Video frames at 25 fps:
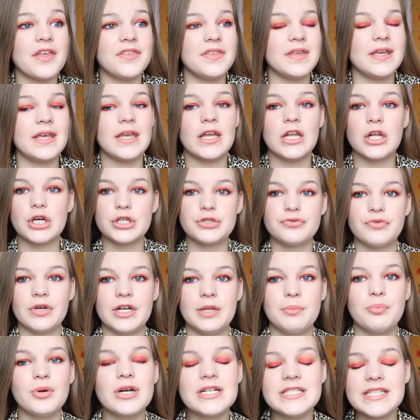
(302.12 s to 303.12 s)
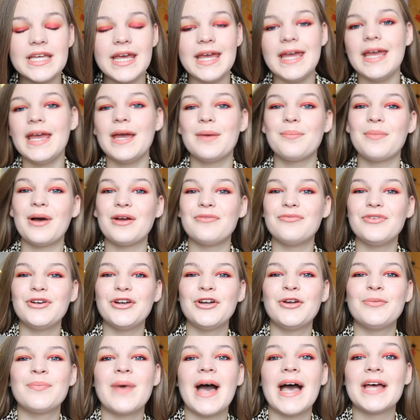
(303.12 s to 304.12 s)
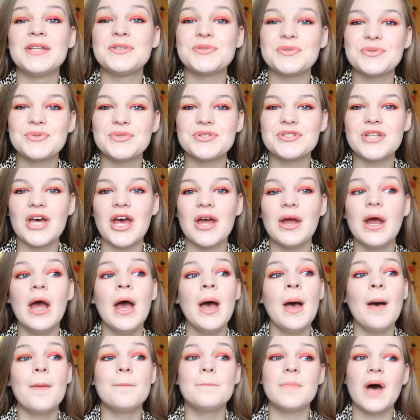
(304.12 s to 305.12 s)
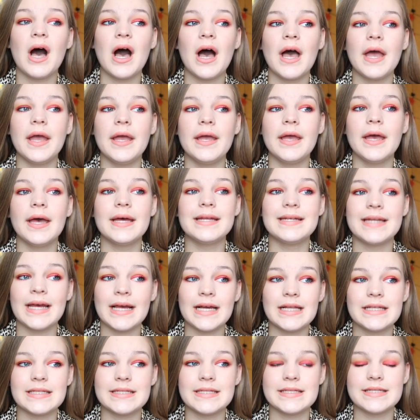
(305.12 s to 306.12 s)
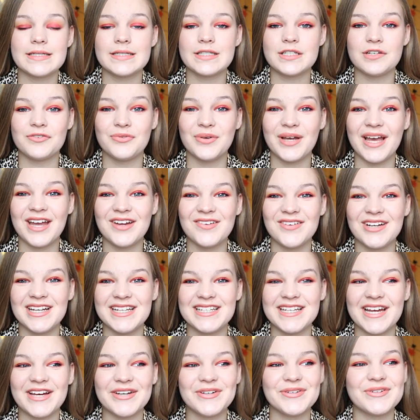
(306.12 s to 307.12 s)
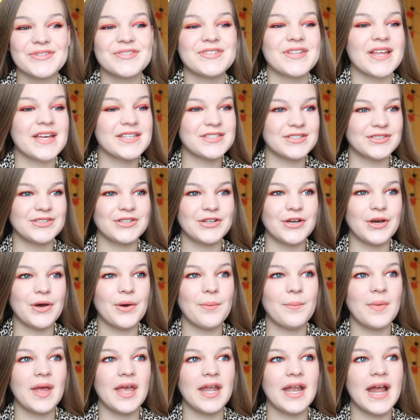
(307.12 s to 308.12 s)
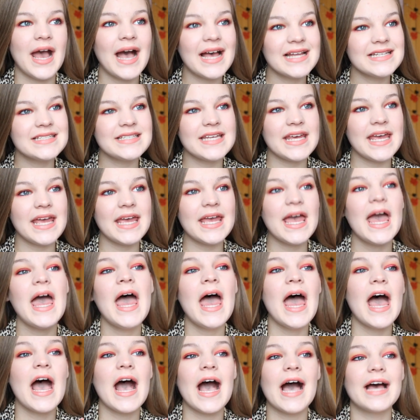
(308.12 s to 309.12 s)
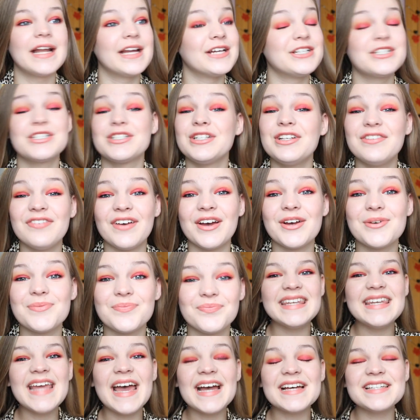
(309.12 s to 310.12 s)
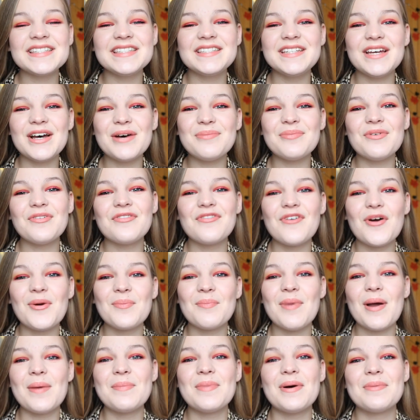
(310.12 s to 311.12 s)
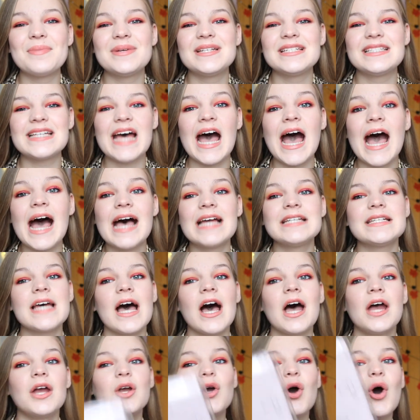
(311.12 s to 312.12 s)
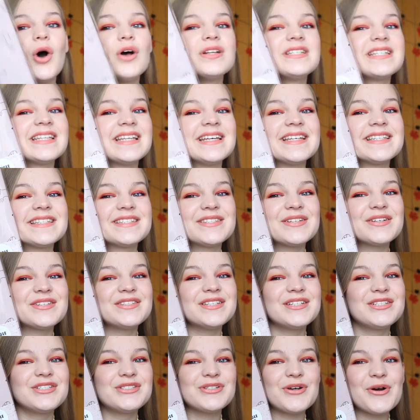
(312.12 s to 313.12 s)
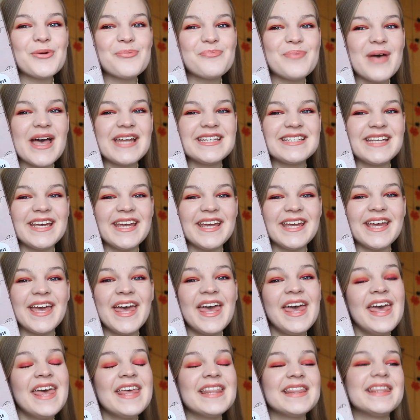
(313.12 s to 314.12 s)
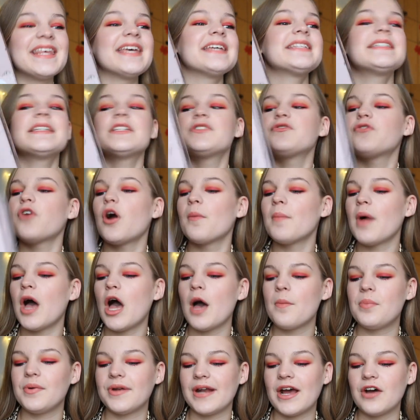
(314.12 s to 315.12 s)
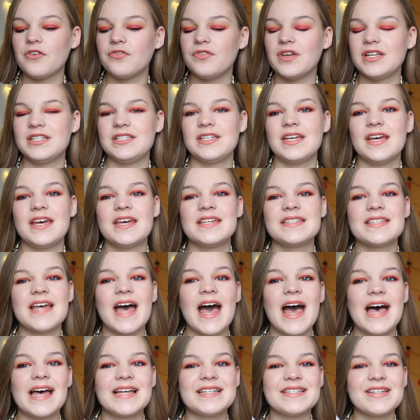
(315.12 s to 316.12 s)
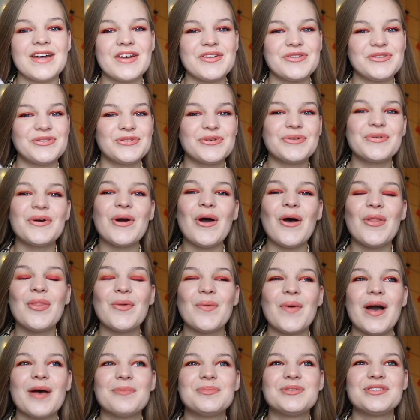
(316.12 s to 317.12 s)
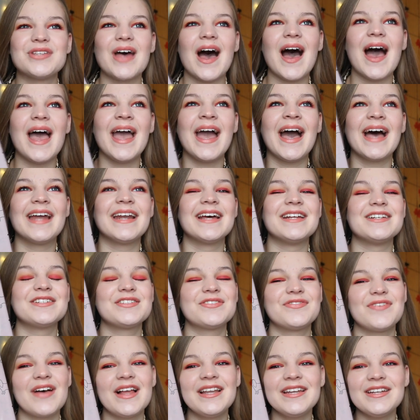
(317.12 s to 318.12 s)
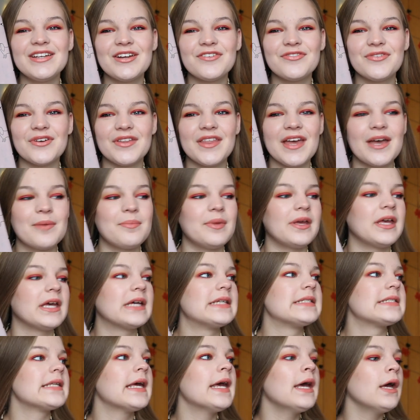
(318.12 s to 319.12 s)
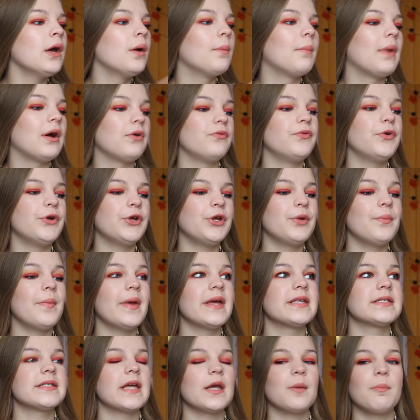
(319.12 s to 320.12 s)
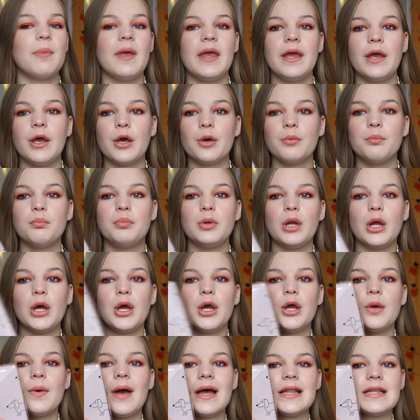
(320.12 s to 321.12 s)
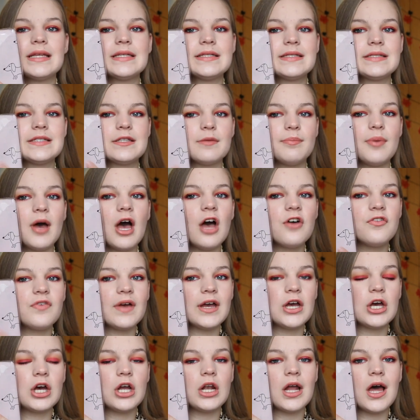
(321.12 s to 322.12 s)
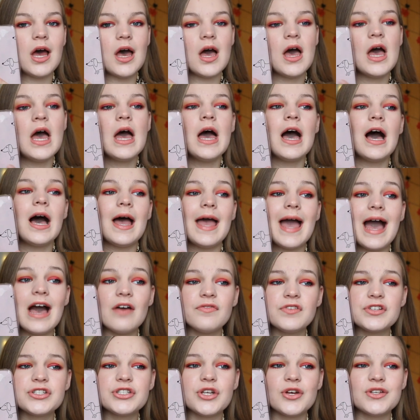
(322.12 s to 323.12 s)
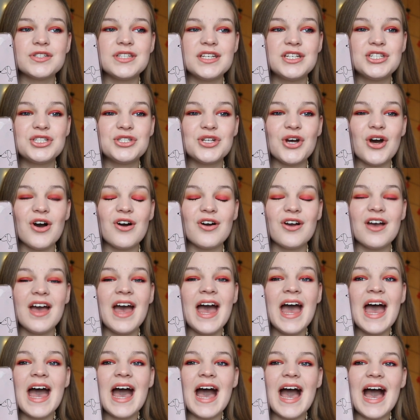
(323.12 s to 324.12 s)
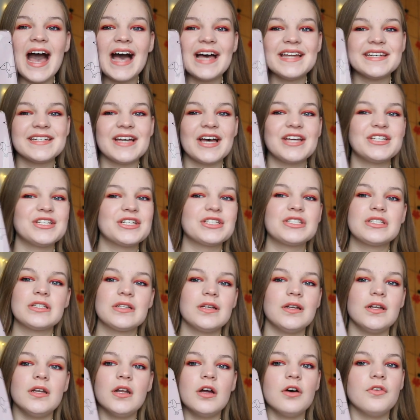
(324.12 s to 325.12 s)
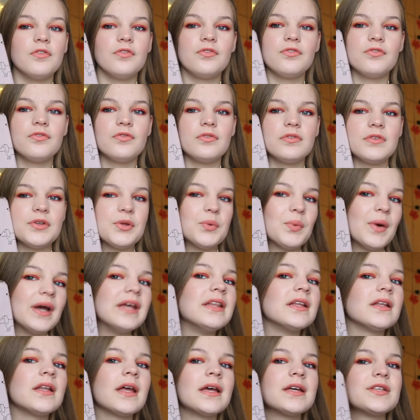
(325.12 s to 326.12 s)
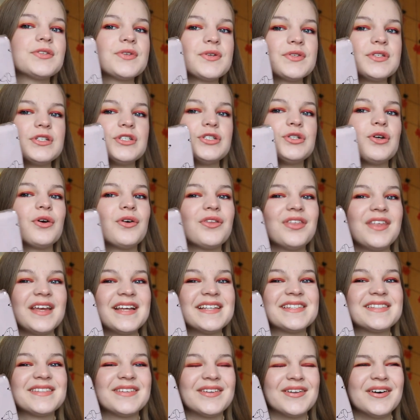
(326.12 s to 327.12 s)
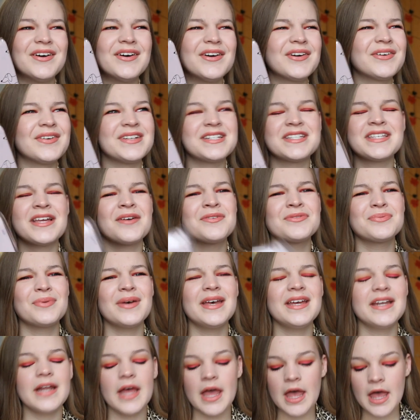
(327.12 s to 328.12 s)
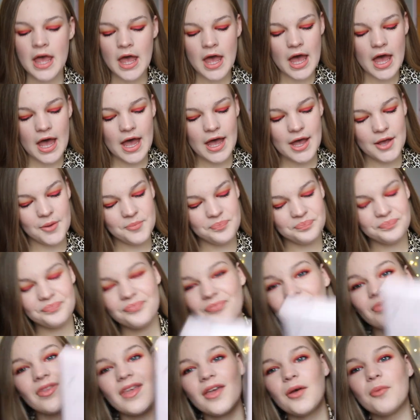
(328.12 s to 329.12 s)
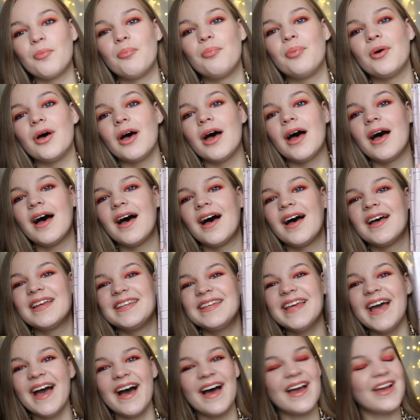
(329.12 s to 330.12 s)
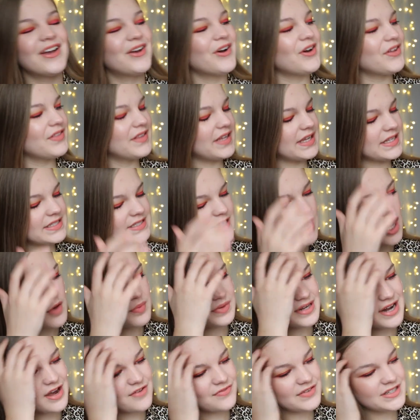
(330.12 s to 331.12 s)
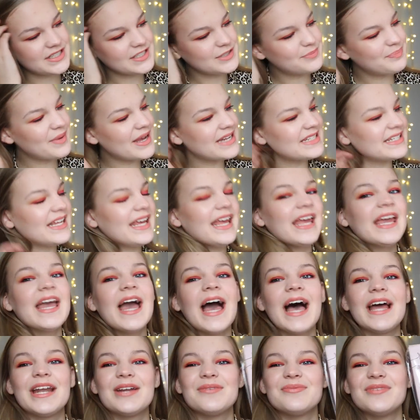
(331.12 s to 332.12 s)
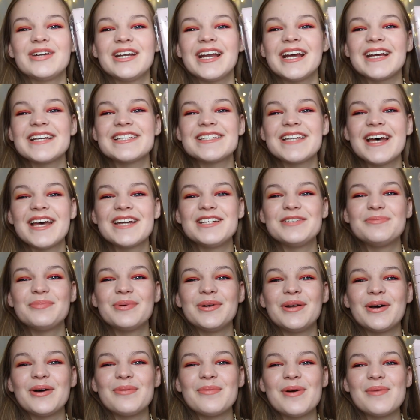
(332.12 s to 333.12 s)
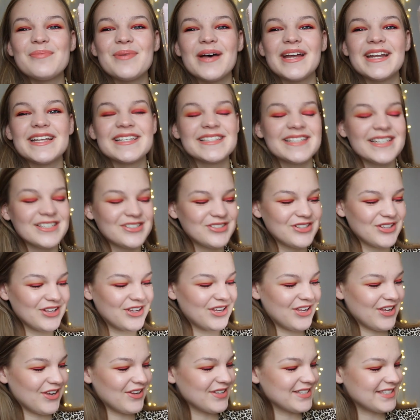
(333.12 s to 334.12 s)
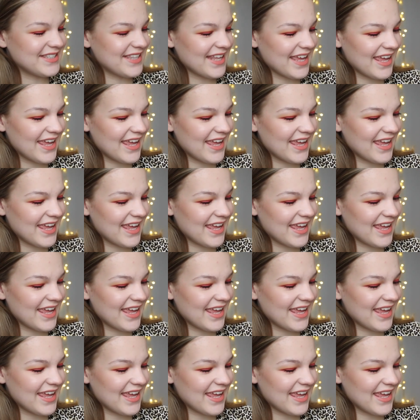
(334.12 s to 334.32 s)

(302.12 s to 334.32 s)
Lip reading: I think it looks really pretty in my room, and also my necklaces and stuff are getting really tangled, so that's going to come in handy, and I just love it. Next up, from my mum and dad, I got this sausage dog bedding. This is from Urban Outfitters and I saw it on the website and I just fell in love with it because my room is like pink and blue and this is the perfect colour. I have a sausage dog and I just love the way that like sausage dog things look, which sounds weird. I got this Urban Outfitters bedding and I'm really excited to put it on my bed. It's literally the cutest